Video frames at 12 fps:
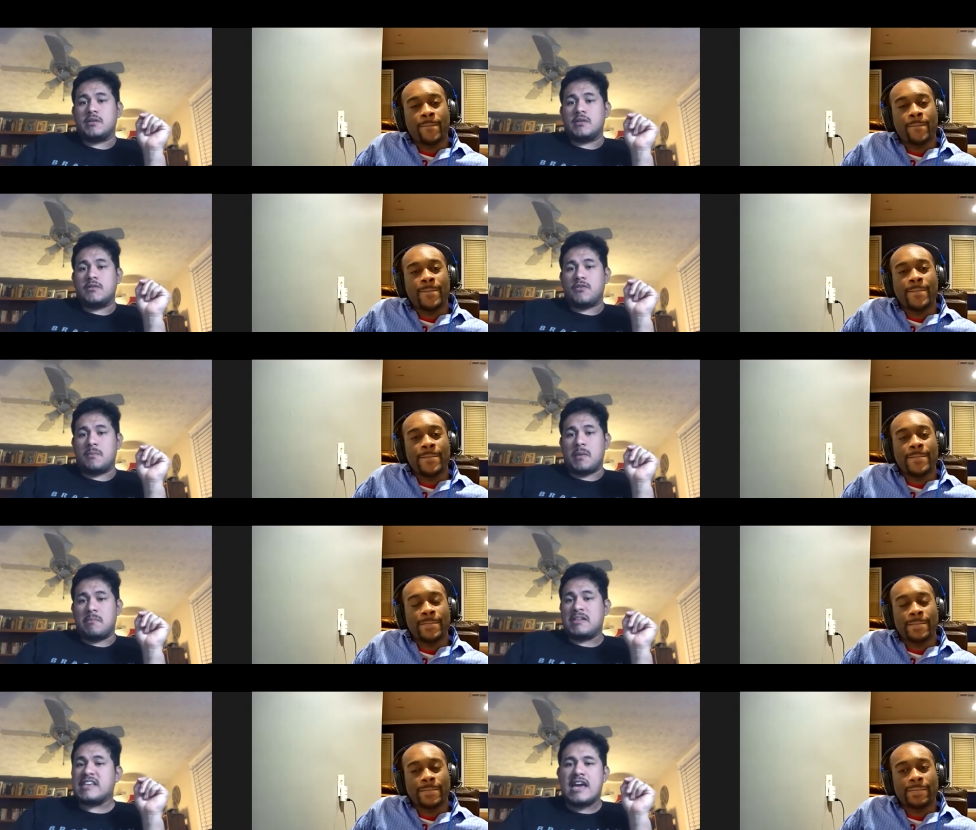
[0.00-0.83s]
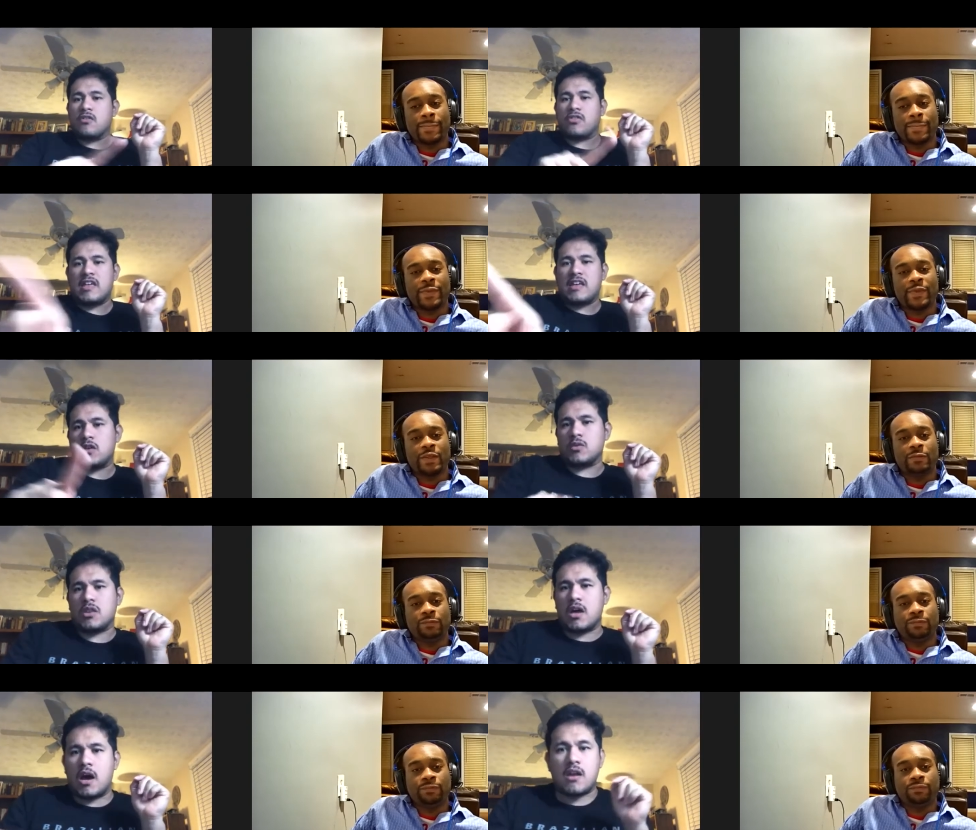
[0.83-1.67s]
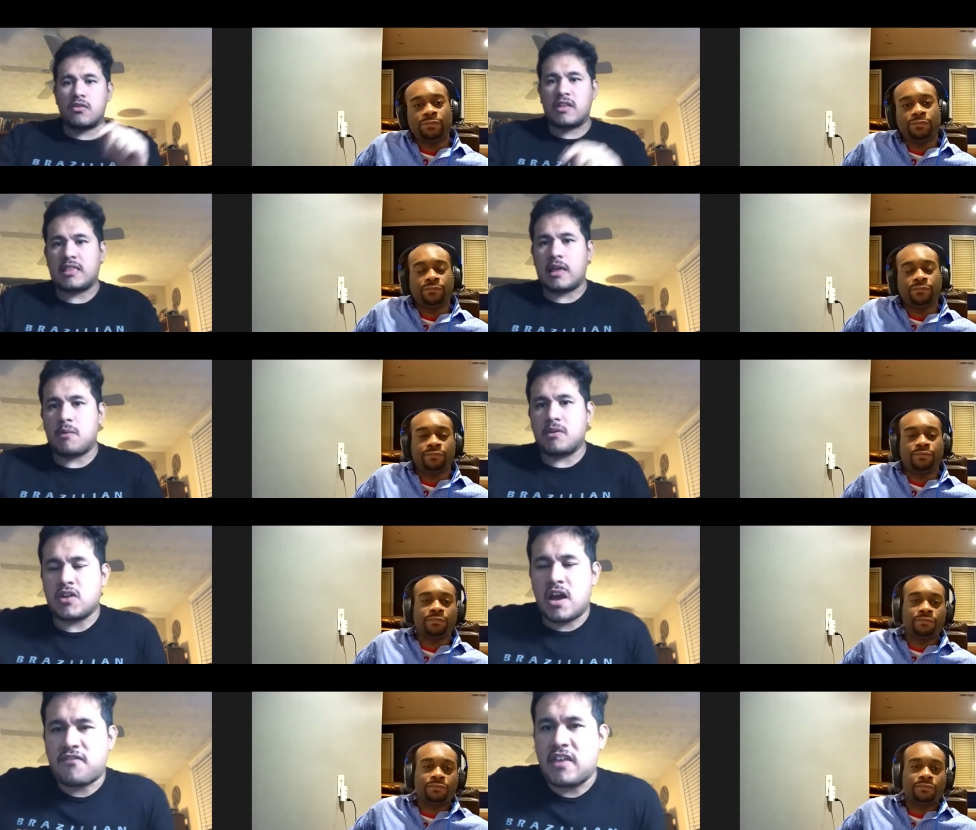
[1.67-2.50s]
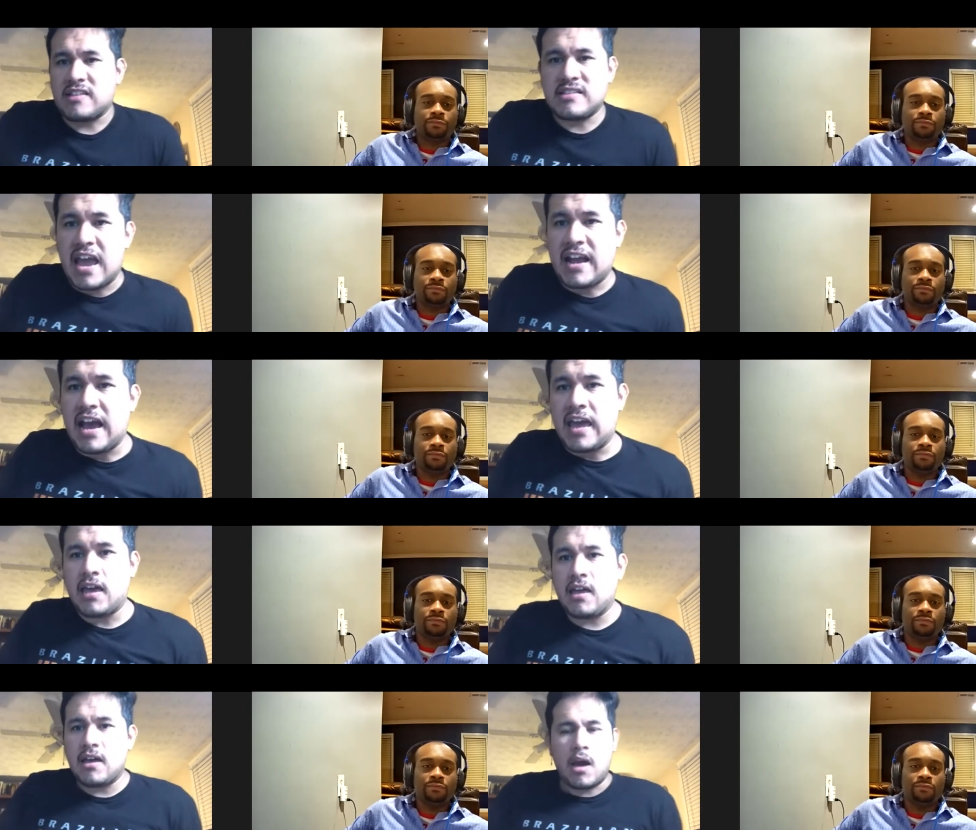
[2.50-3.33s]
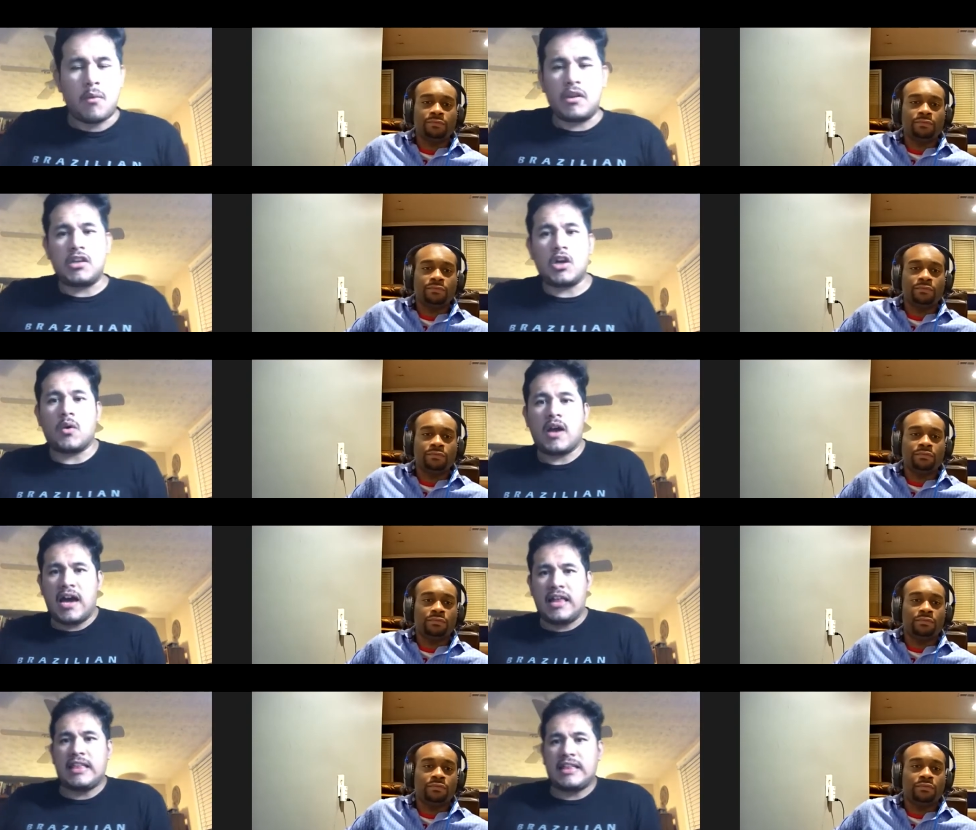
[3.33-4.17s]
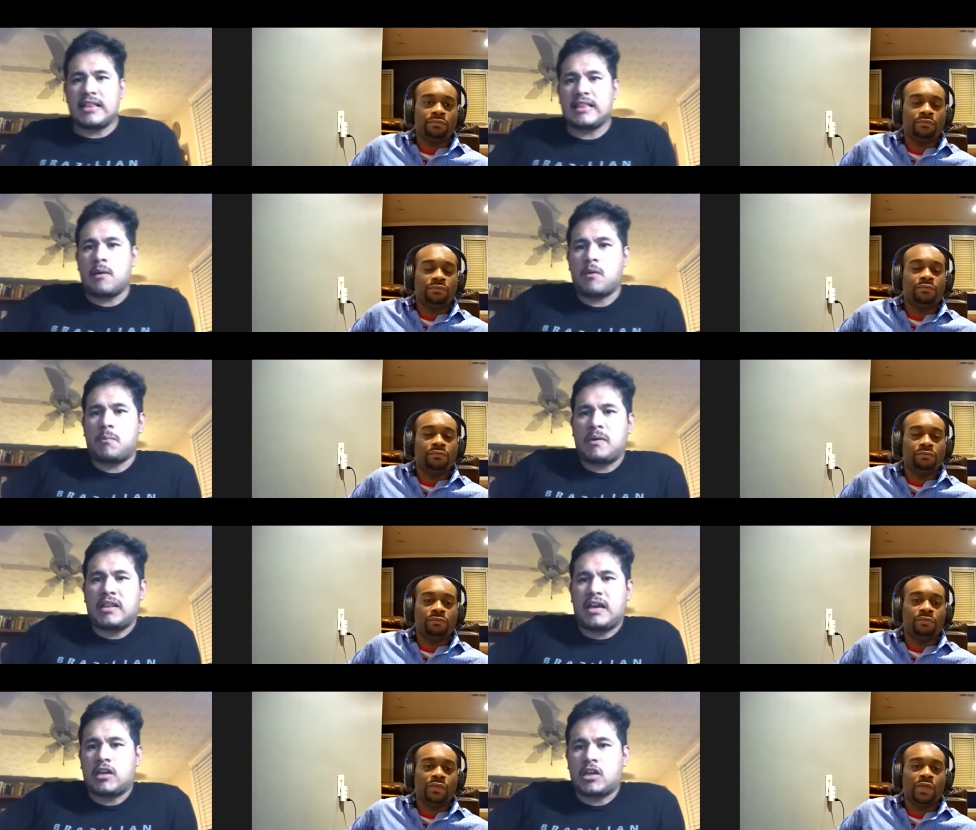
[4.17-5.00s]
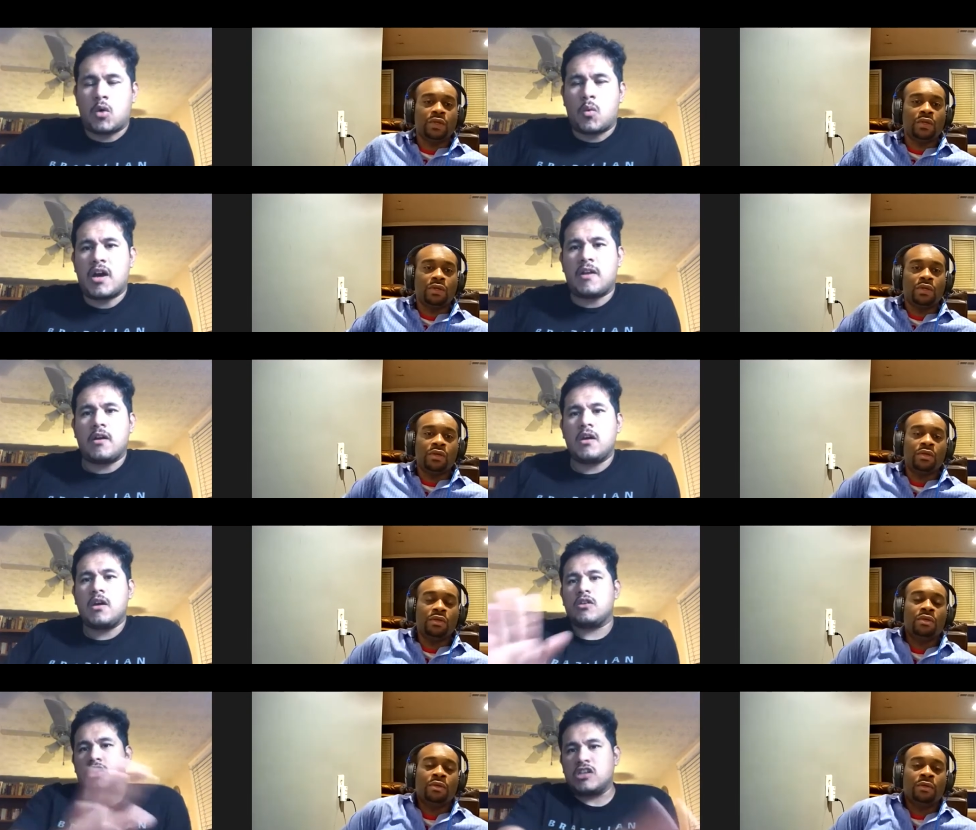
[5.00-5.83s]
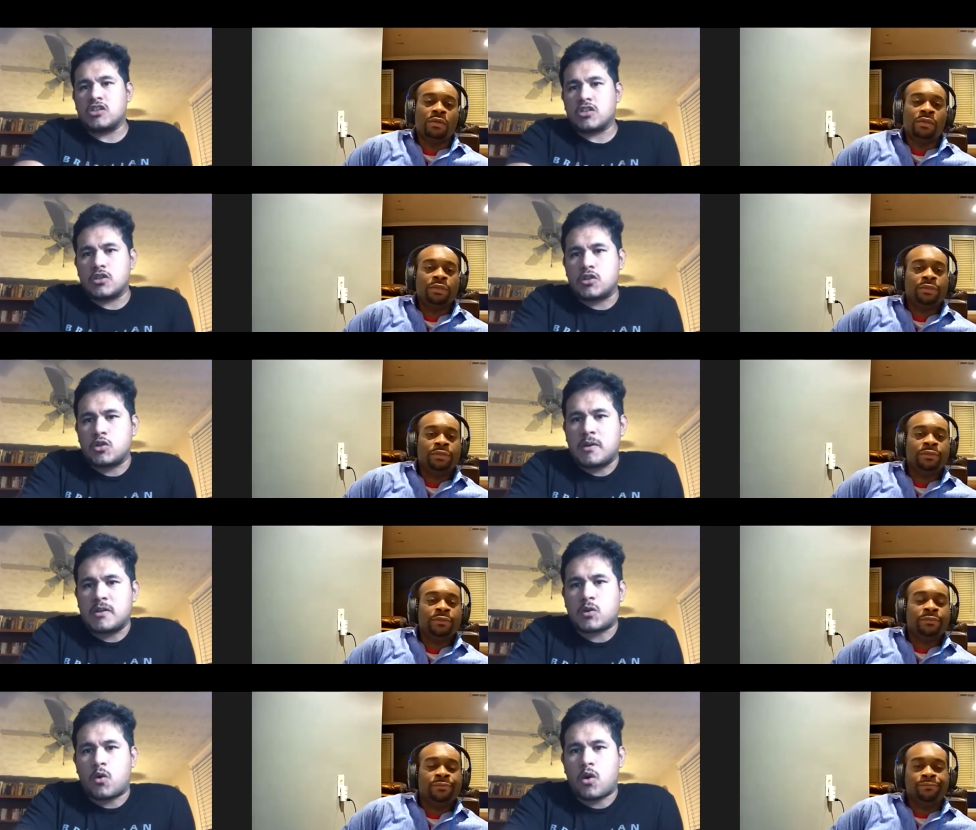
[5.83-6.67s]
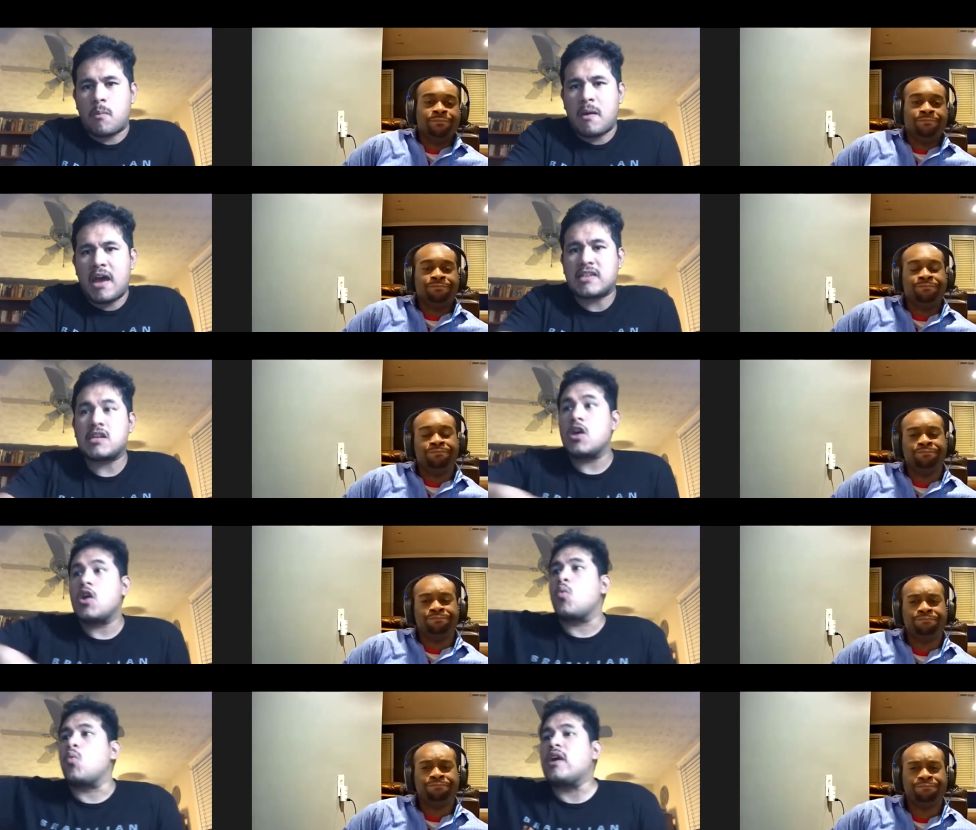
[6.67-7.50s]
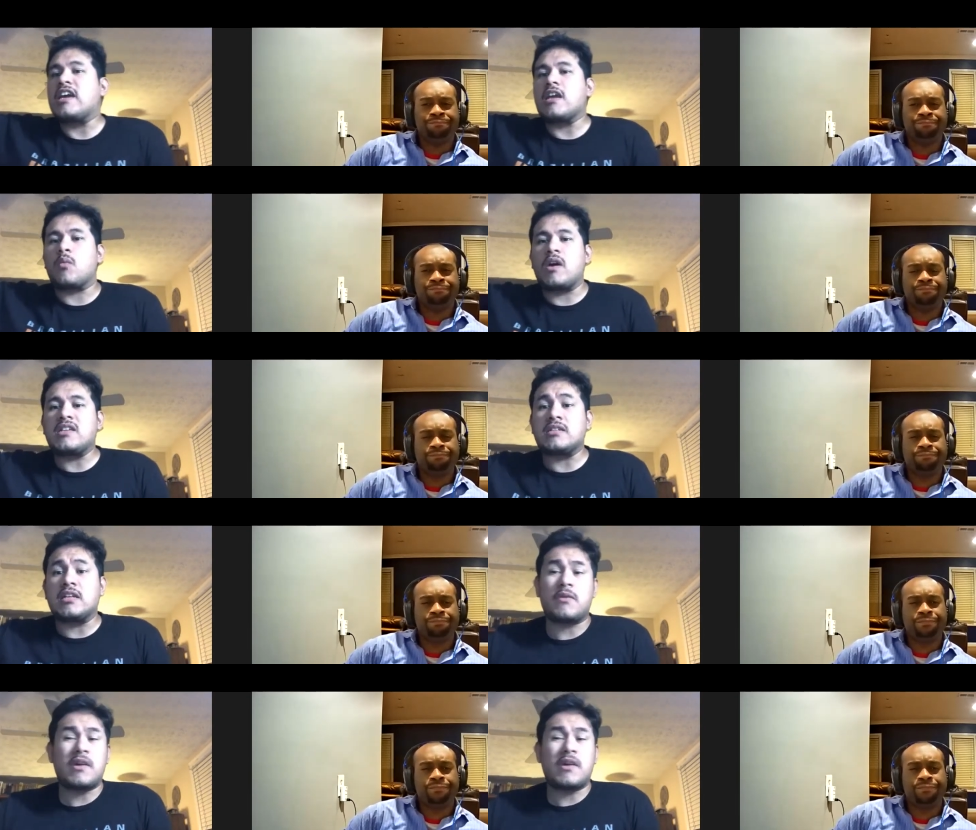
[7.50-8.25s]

Speaker 1: mm. from them because I don't think you I don't think they would draft that Zach. I really don't. I think that they would be like, you know what, these are the two best quarterbacks we can wait till later